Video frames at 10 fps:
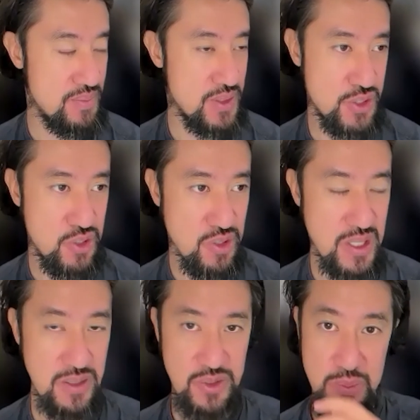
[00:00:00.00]
there's two
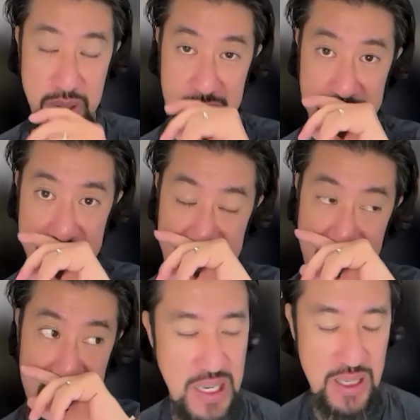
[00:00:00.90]
parts, right?
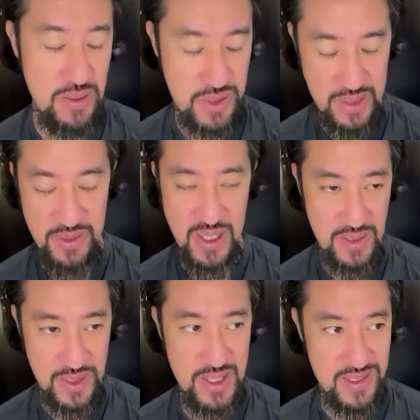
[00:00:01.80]
So how to
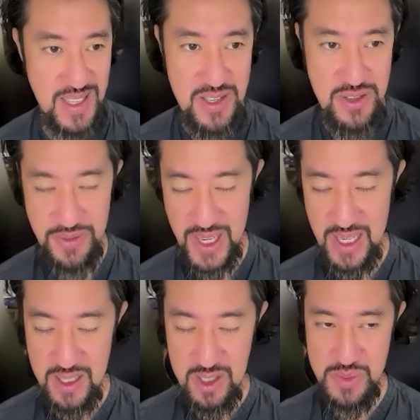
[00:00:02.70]
survive in this age of
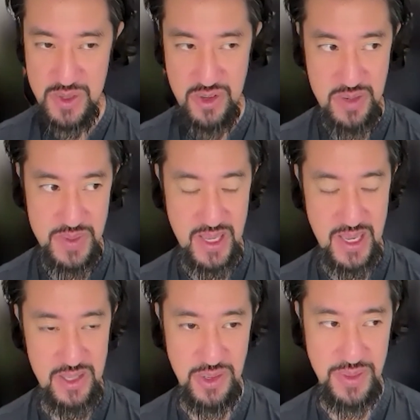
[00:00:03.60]
AI, entrepreneurship in
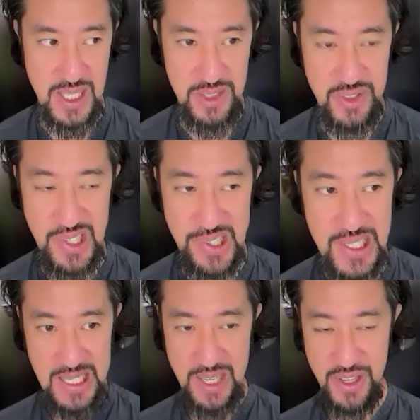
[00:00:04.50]
the age of AI
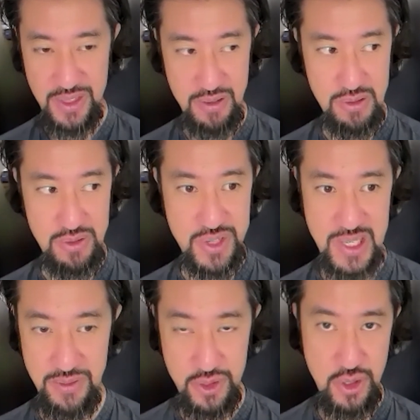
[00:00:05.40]
talk. I think there's
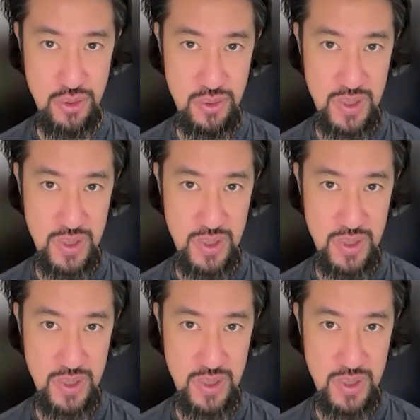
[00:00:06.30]
kind of two